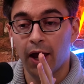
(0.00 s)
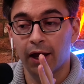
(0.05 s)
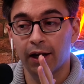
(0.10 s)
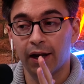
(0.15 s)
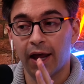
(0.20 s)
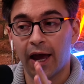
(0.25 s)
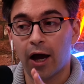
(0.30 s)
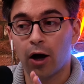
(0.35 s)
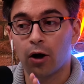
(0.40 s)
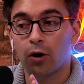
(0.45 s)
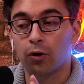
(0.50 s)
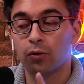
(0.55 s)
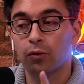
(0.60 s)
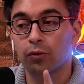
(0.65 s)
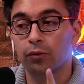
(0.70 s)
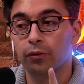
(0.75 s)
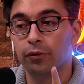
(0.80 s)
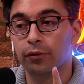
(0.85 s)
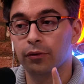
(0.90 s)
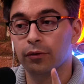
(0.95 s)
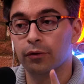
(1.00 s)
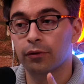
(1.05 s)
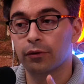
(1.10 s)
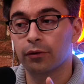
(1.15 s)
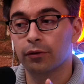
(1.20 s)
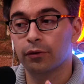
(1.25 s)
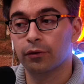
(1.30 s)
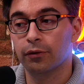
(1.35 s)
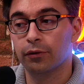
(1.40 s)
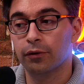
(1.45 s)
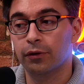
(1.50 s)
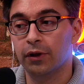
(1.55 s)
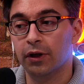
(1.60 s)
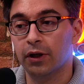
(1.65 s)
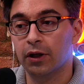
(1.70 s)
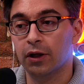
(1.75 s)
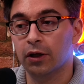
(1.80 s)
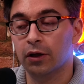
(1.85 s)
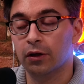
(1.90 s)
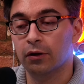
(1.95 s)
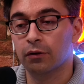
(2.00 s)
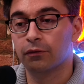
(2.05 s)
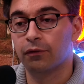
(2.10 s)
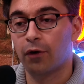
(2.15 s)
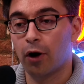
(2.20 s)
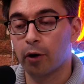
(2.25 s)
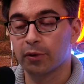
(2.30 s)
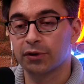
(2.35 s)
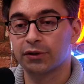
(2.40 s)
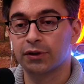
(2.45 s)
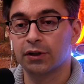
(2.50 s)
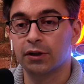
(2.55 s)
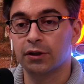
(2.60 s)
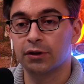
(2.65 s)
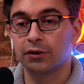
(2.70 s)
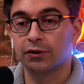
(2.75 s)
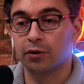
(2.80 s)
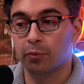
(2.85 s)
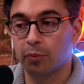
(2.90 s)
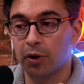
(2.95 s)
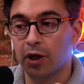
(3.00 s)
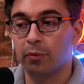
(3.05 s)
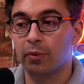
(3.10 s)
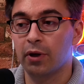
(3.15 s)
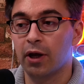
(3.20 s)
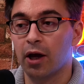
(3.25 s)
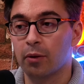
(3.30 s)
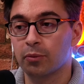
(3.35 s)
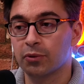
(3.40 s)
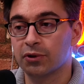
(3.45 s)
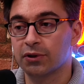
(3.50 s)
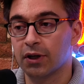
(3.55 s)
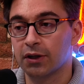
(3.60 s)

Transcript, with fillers: and how the pharmacies, the P B Ms,